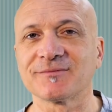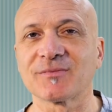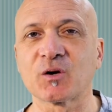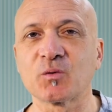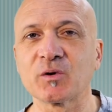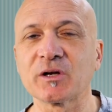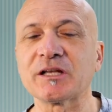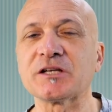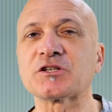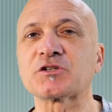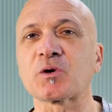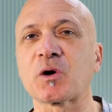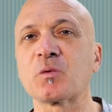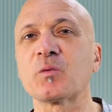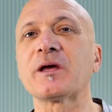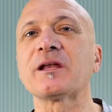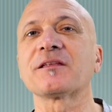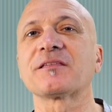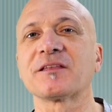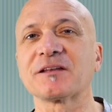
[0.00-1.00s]
a really short
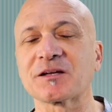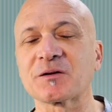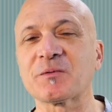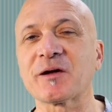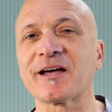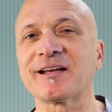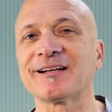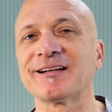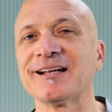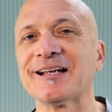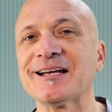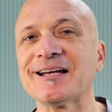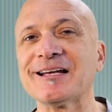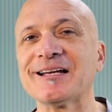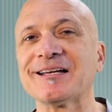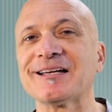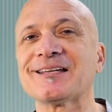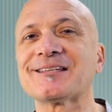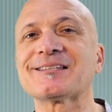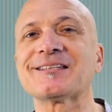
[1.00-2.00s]
way to think about it
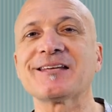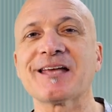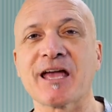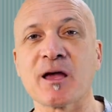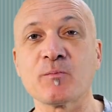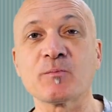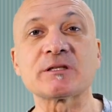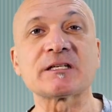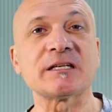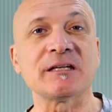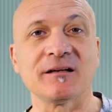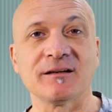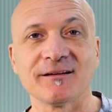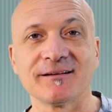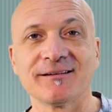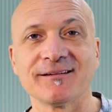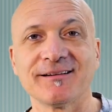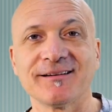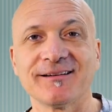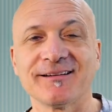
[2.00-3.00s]
is the MC,
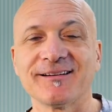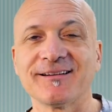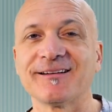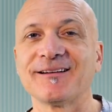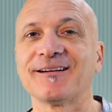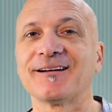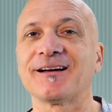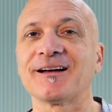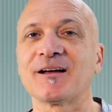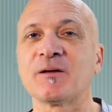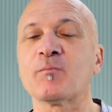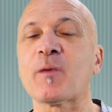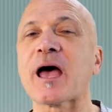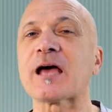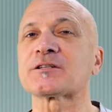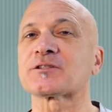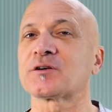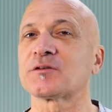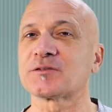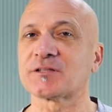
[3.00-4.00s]

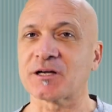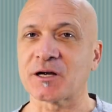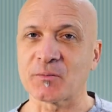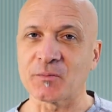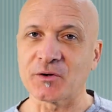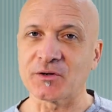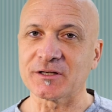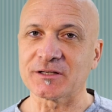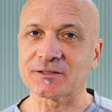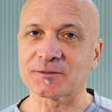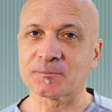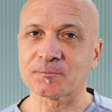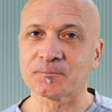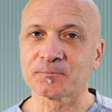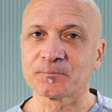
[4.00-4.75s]
Master of Ceremonies.